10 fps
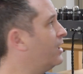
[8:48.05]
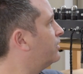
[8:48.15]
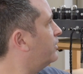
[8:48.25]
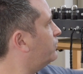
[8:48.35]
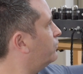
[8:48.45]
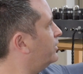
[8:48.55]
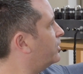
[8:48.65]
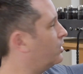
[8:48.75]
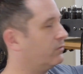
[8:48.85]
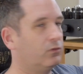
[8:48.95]
This really
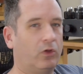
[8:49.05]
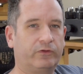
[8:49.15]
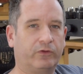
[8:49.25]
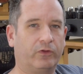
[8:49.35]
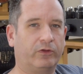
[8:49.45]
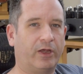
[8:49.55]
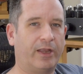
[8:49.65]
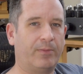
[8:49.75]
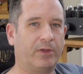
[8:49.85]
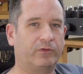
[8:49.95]
kind of lost on the
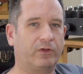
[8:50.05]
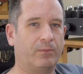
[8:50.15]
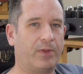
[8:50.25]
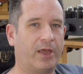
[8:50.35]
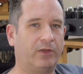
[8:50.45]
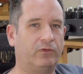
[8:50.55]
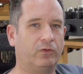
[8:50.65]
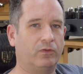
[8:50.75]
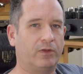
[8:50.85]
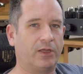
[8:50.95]
dynamics compared
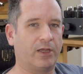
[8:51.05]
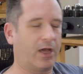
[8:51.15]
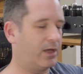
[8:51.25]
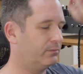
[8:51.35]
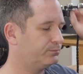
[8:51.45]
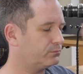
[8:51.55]
to the